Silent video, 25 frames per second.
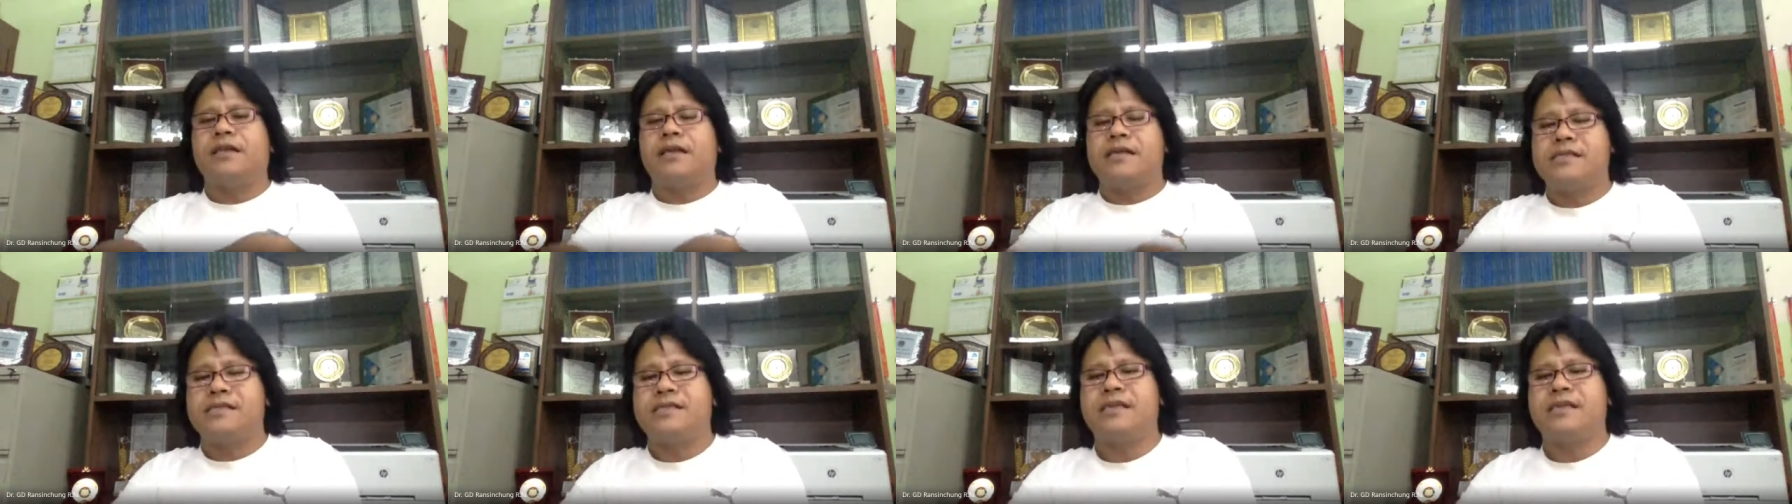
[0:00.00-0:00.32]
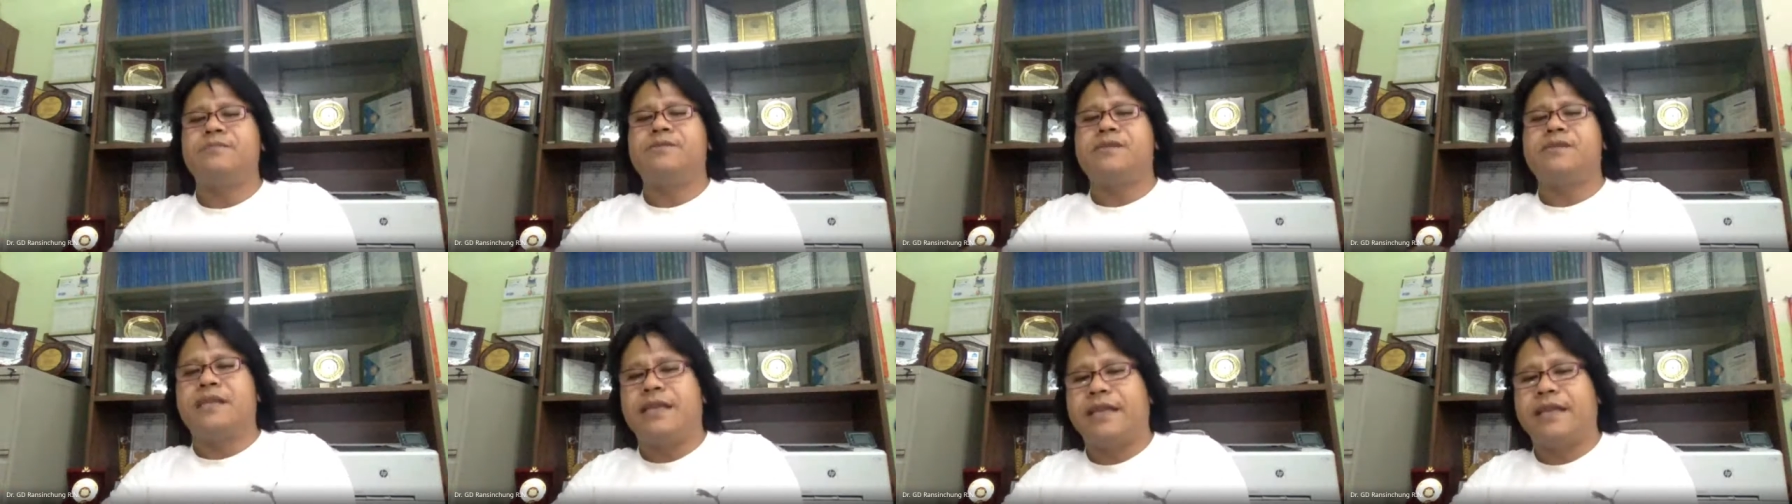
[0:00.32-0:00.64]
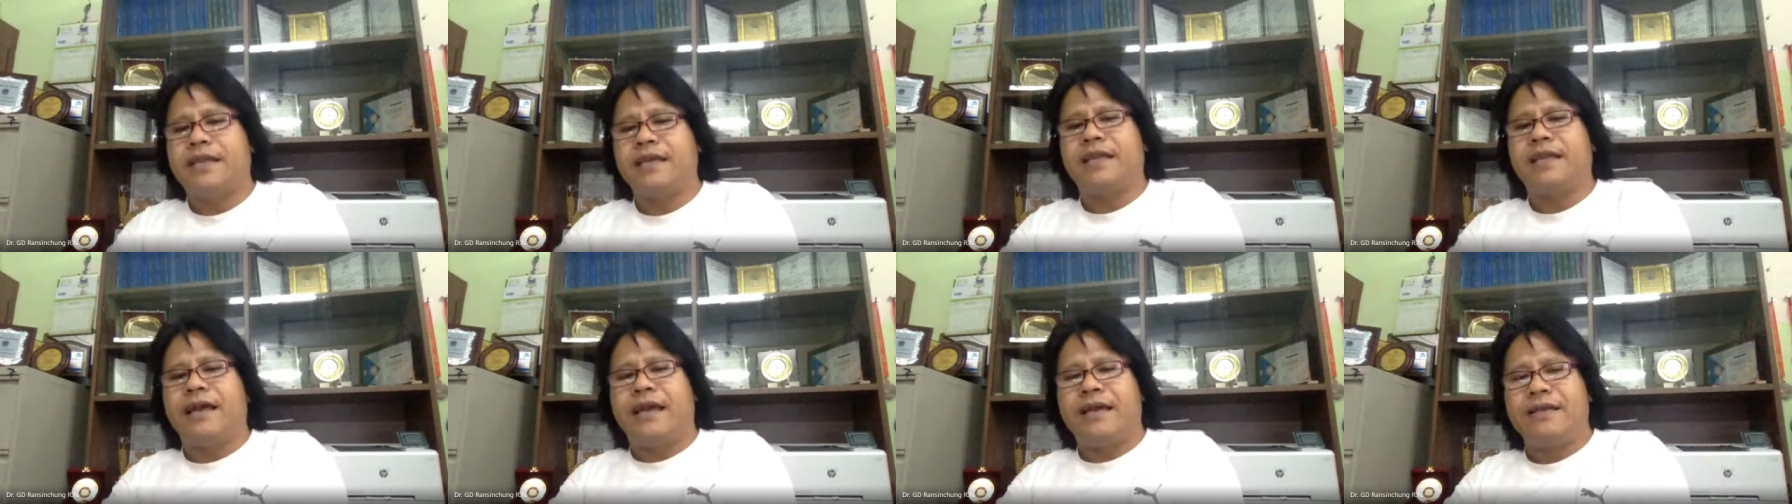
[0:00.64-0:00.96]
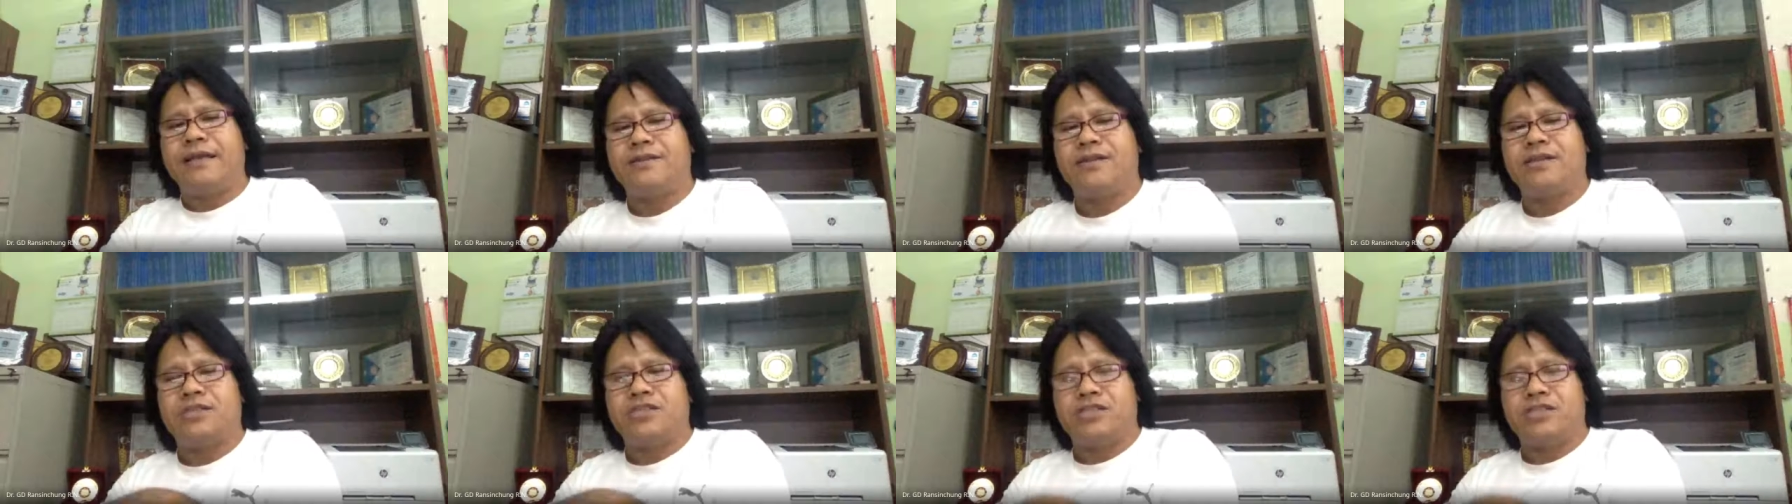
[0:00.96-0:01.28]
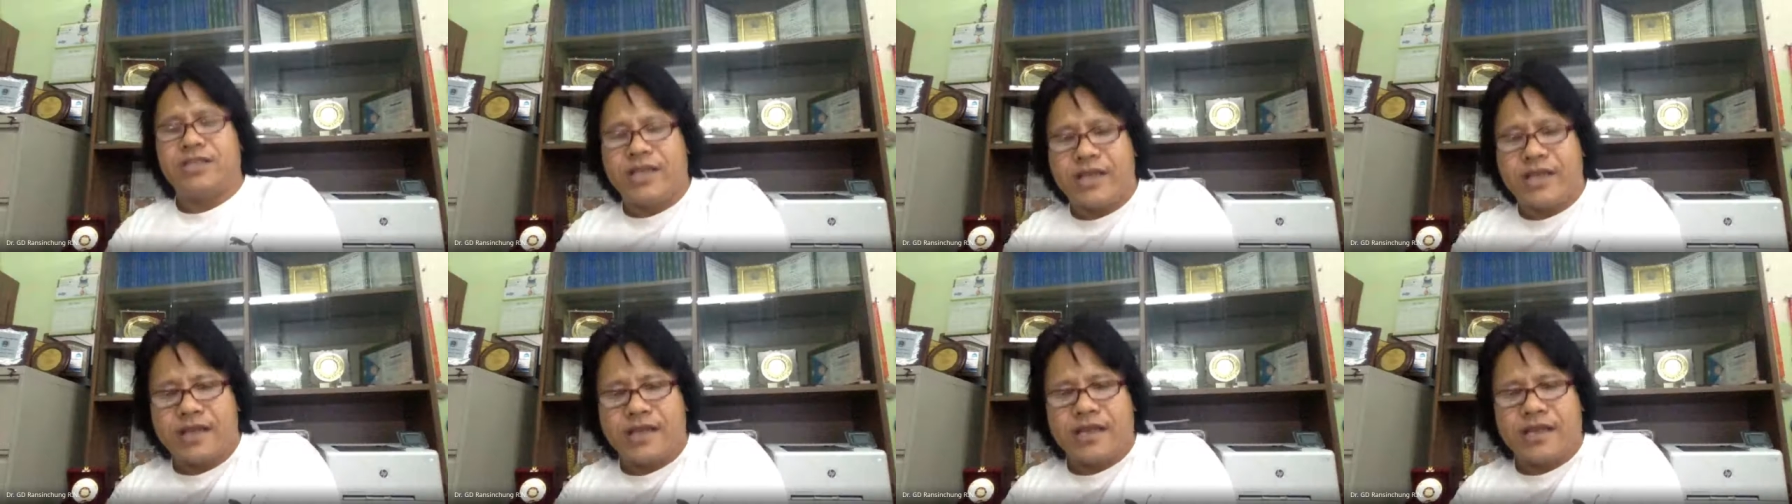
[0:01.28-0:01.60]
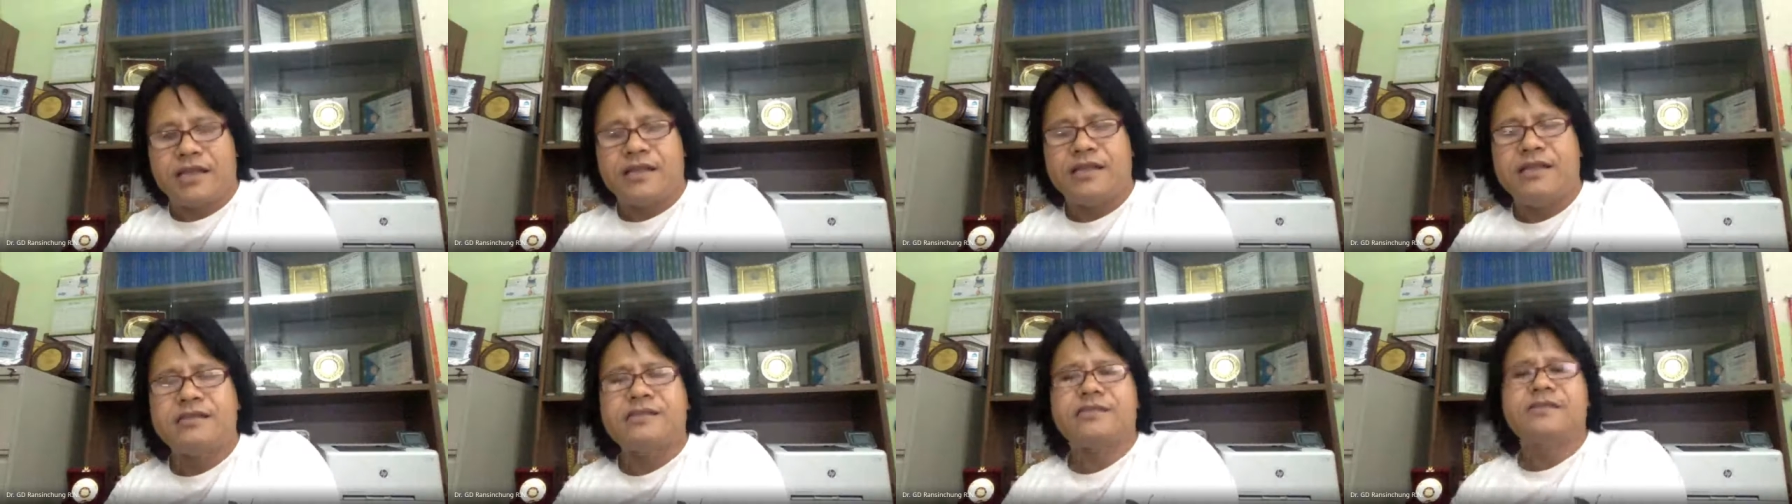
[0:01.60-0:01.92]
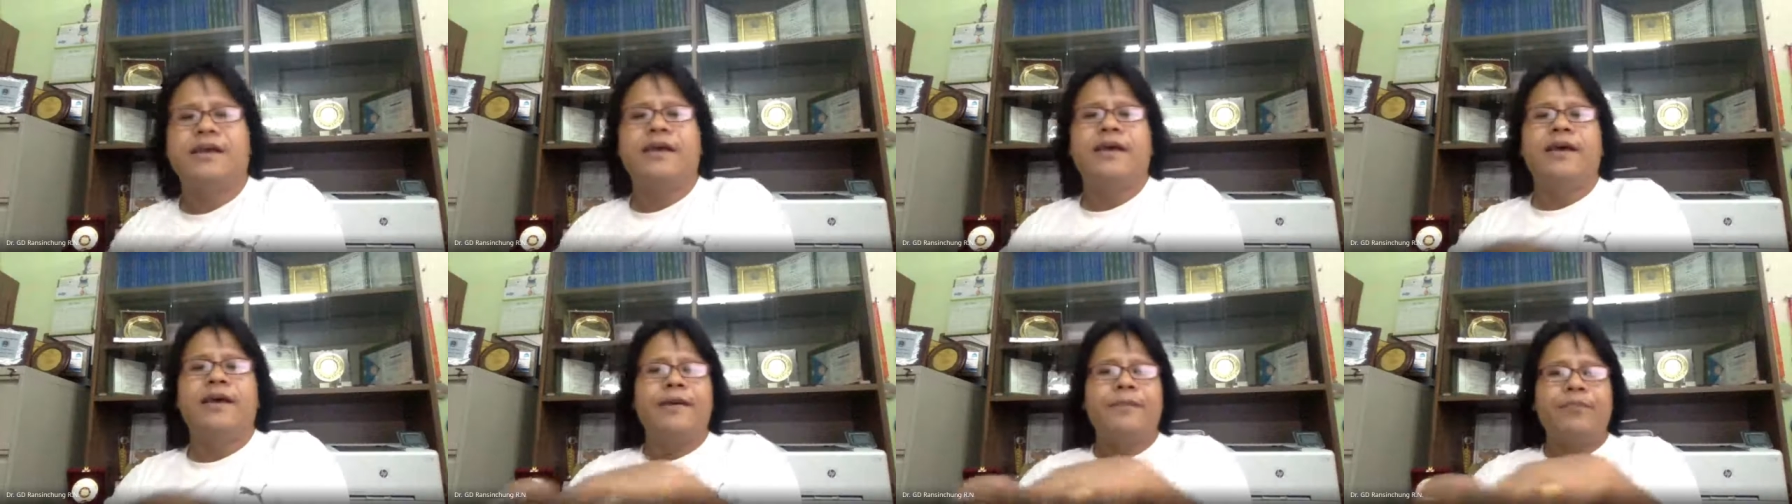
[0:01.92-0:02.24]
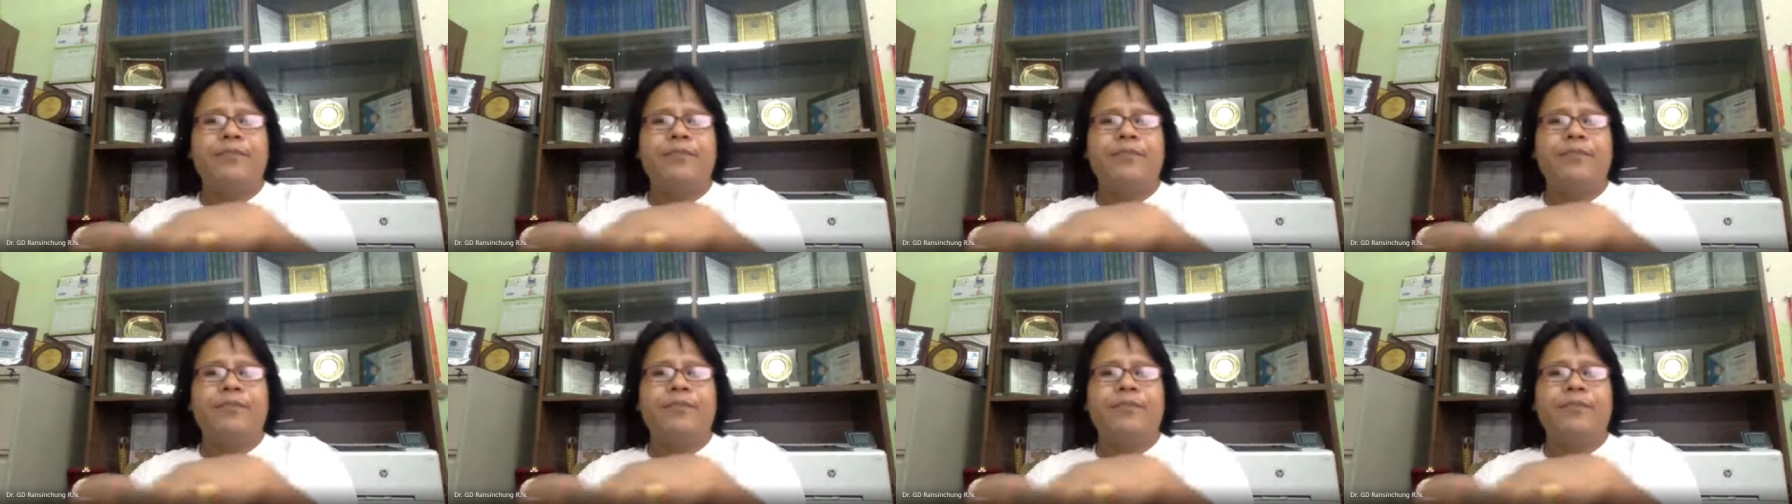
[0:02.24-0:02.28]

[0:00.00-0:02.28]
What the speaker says: calcium silicate hydrate gels